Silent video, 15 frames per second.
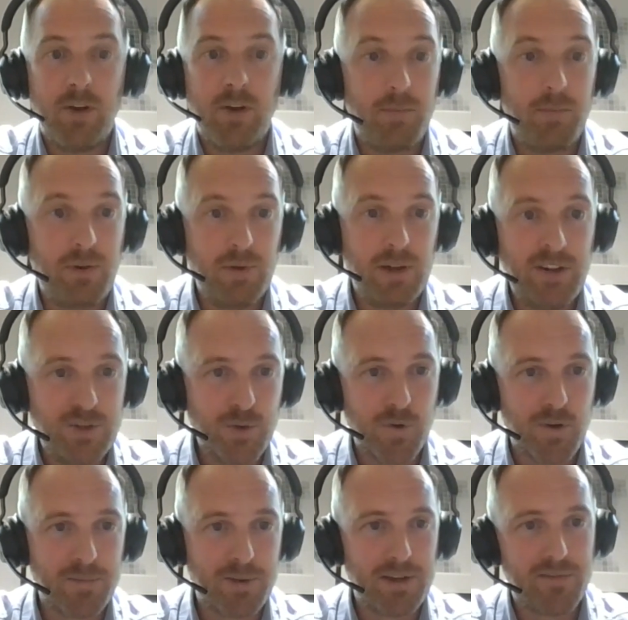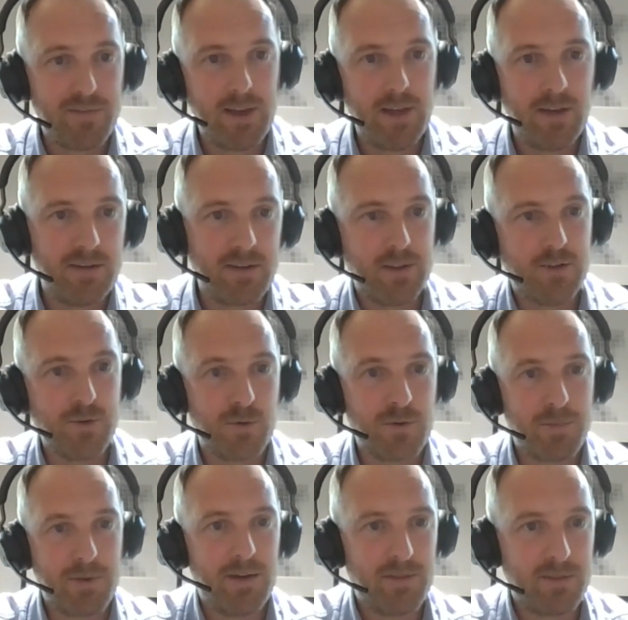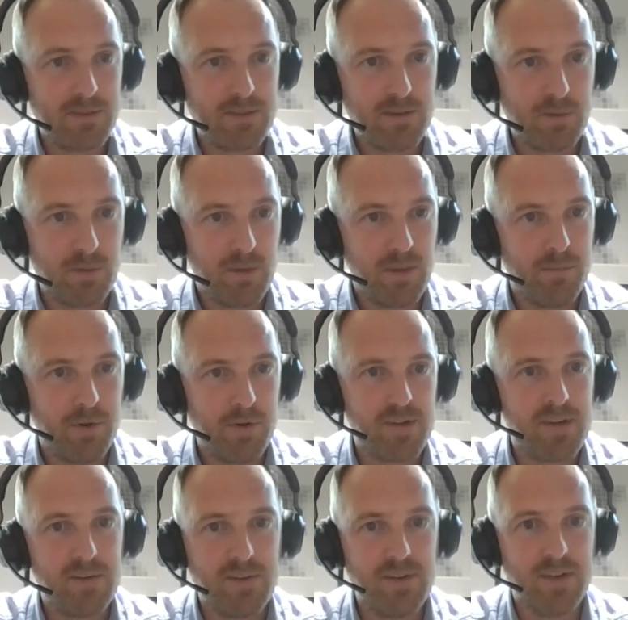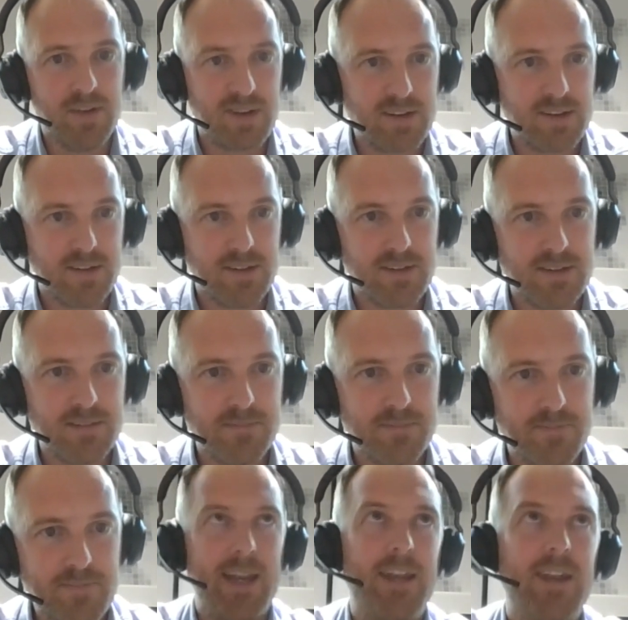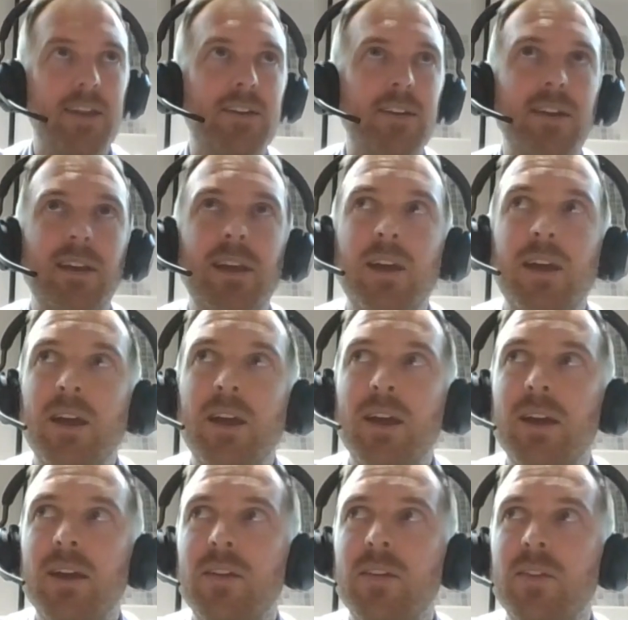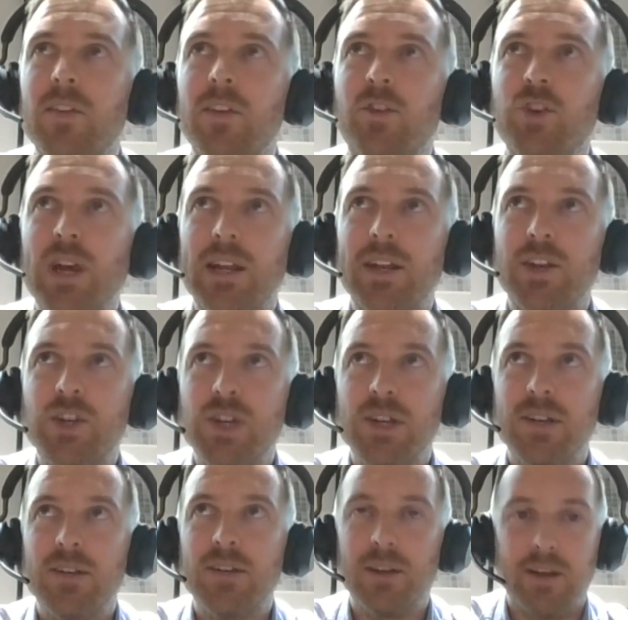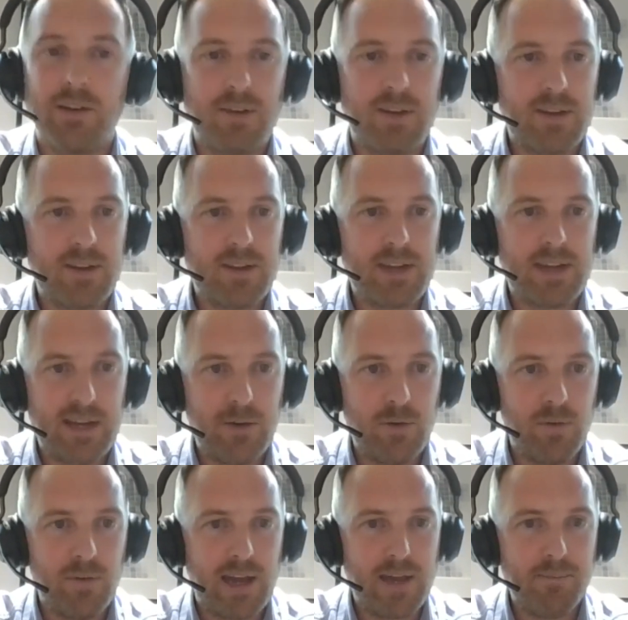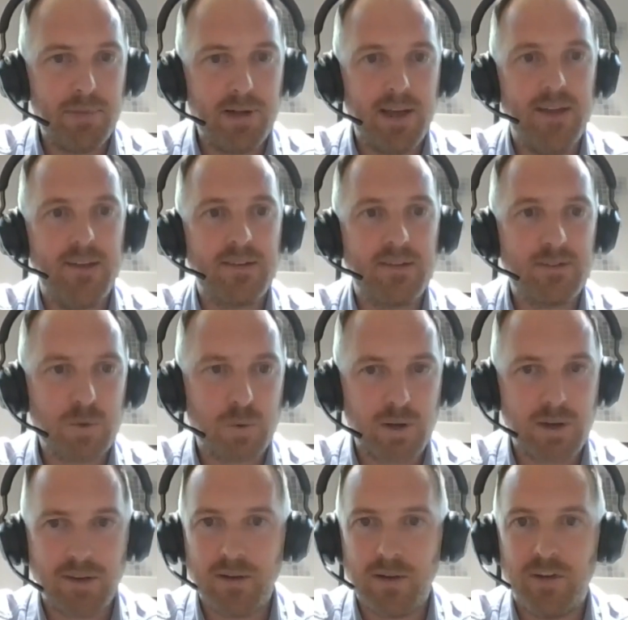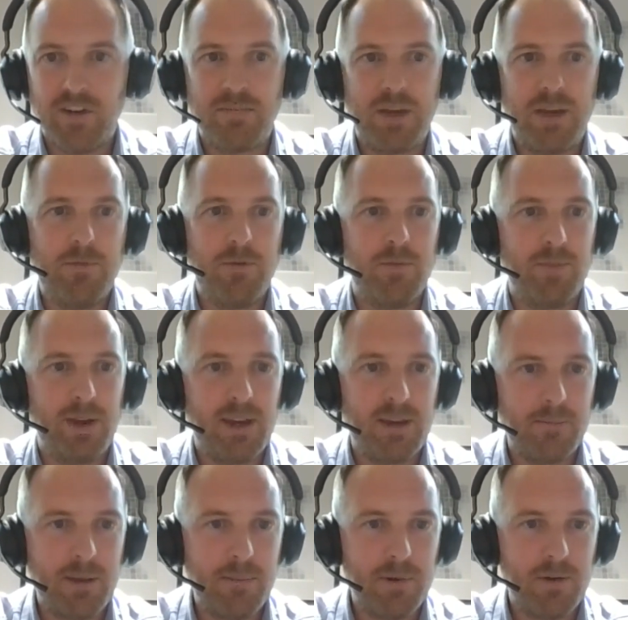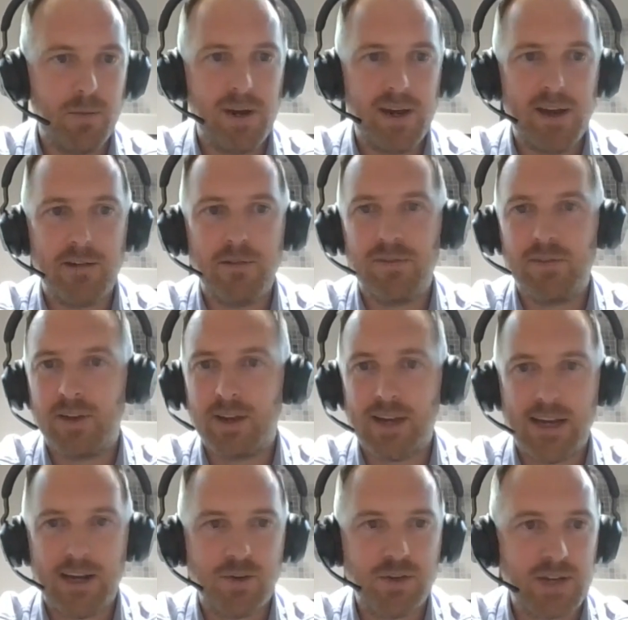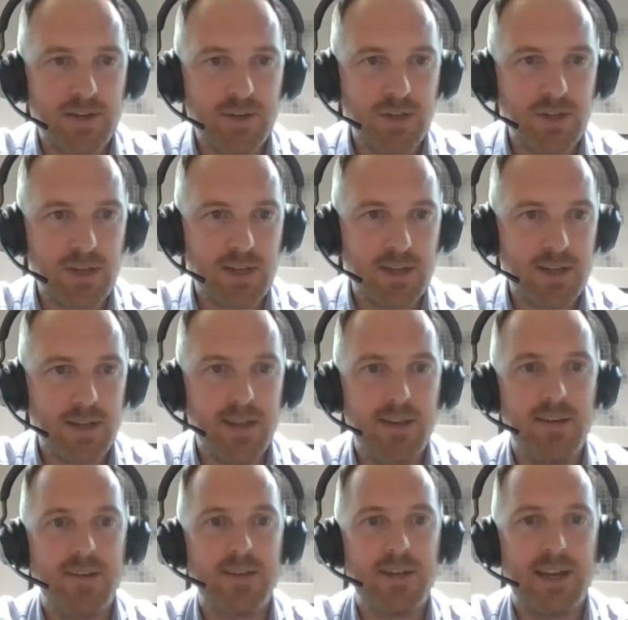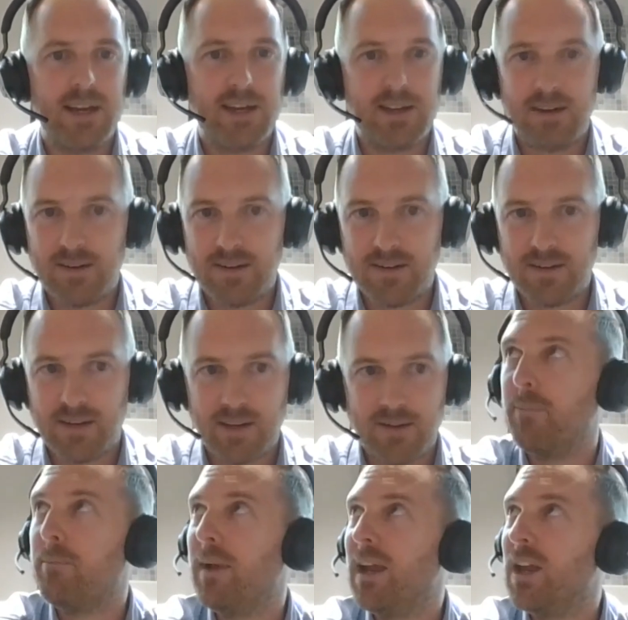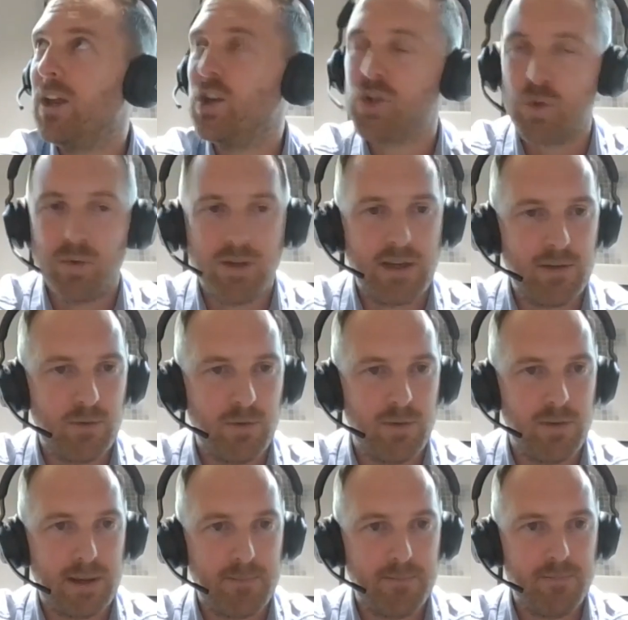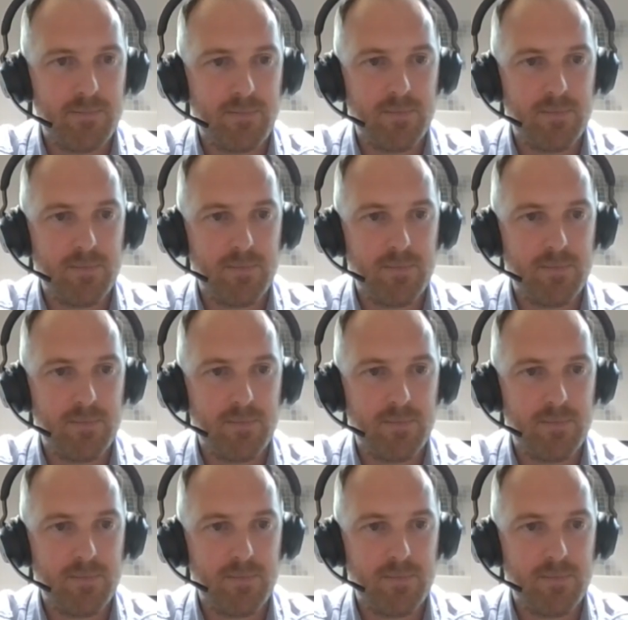But nobody really talks about the failures. They talk about all of the positive successes. And the challenge is like getting all of that in place, talking to lots of people, making people aware of like how challenging that is, and like making sure that all of that,